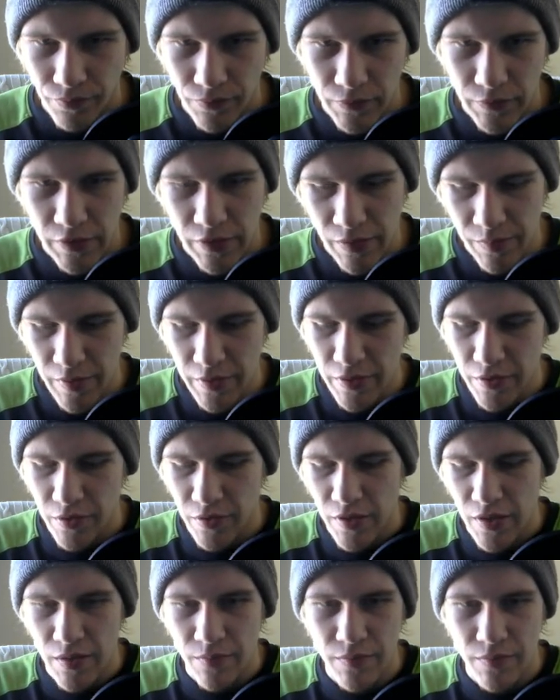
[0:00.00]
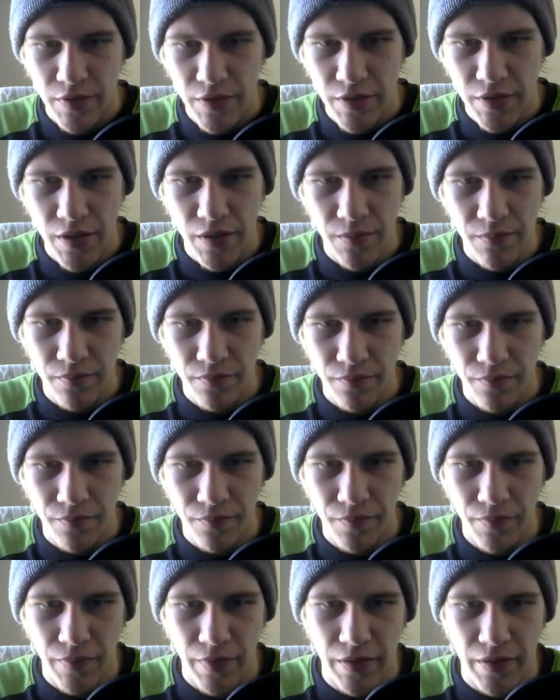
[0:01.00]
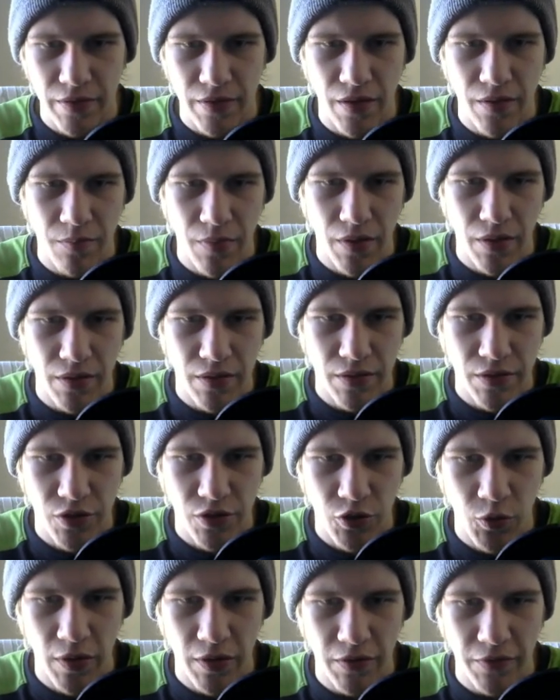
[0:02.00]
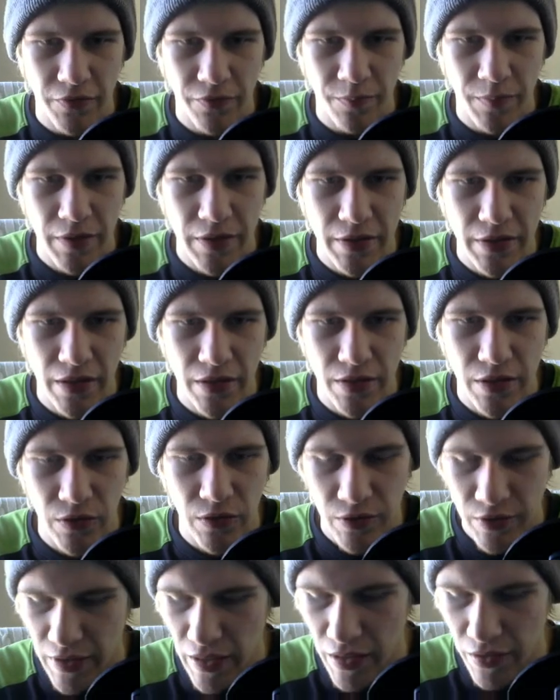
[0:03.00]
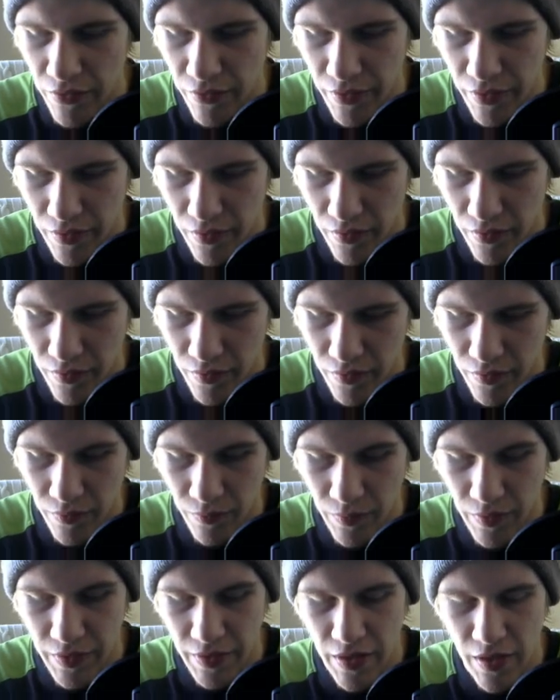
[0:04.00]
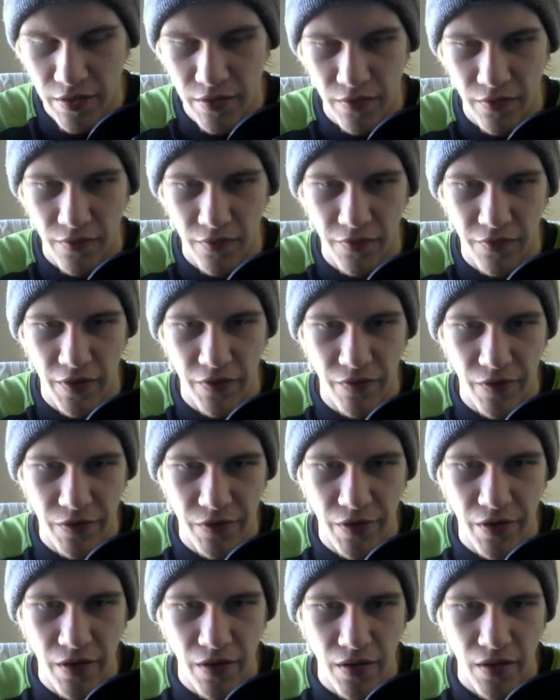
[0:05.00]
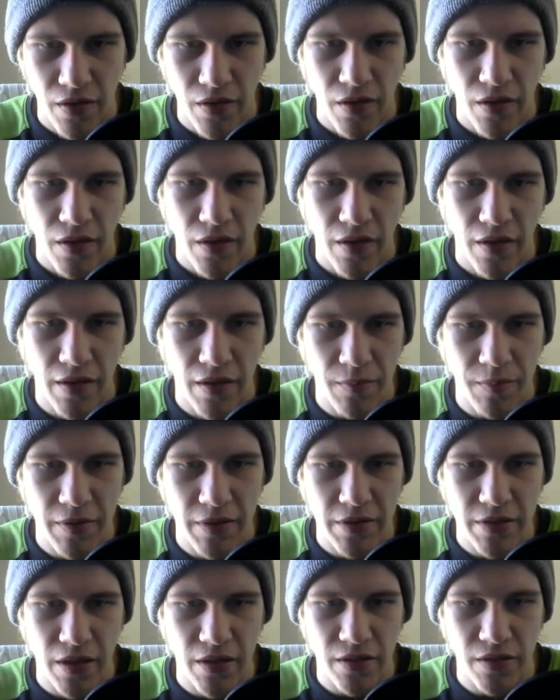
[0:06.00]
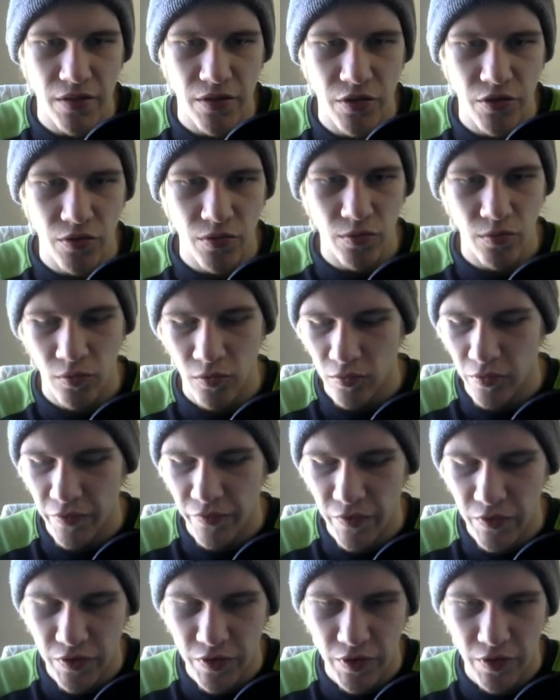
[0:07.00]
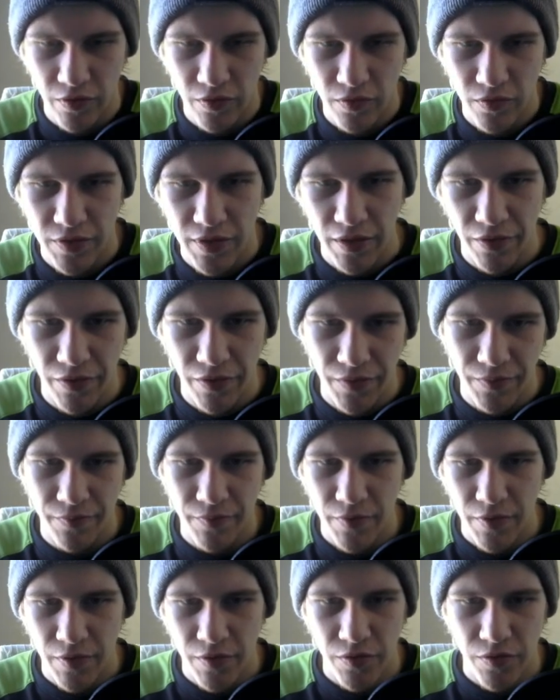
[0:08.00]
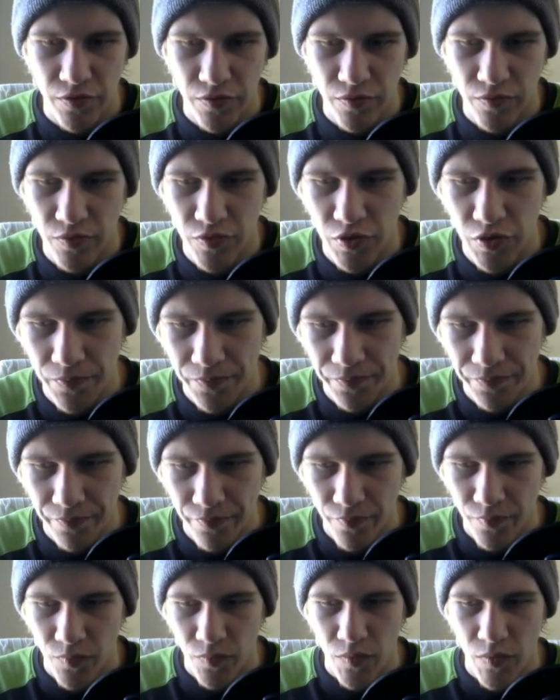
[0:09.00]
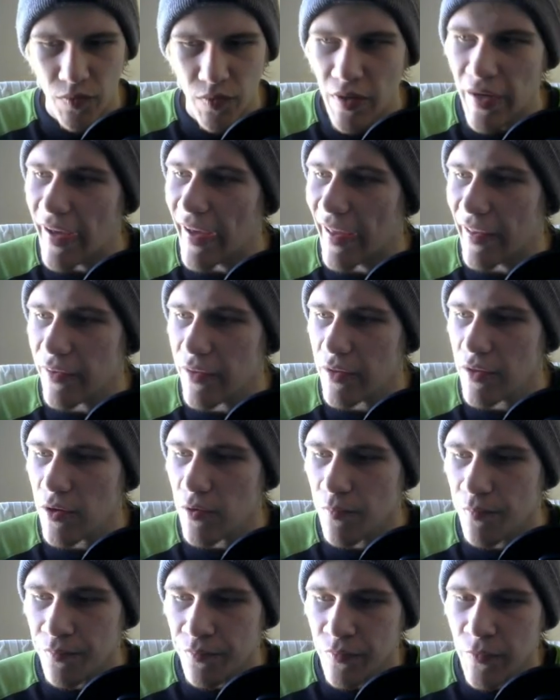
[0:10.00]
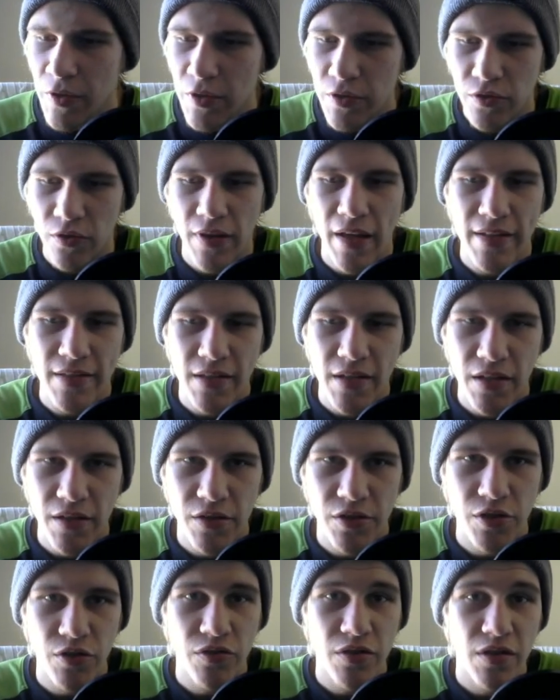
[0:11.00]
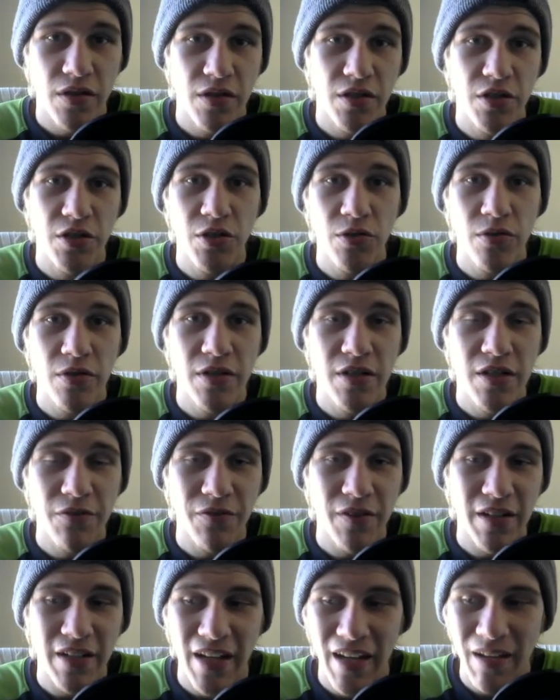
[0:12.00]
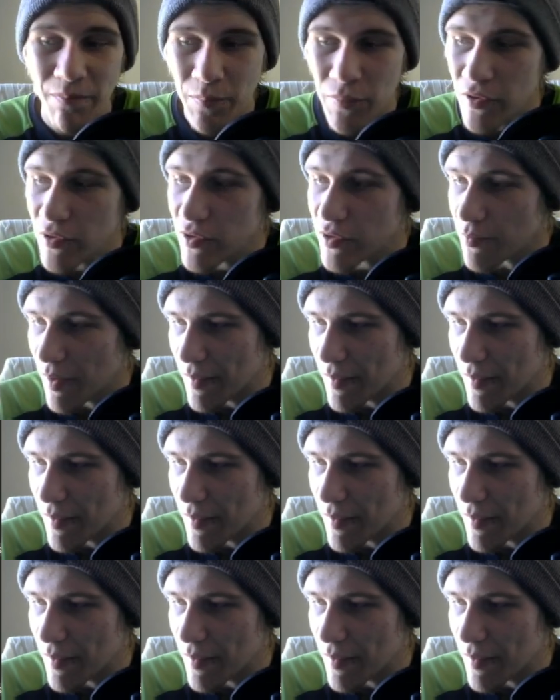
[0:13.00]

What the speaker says: Okay, please enter your name, Tim. Enter the months, 12. Please enter your salary, 1,500. Please enter true if you see your salary. True. And there you go. So that is using the two different inputs,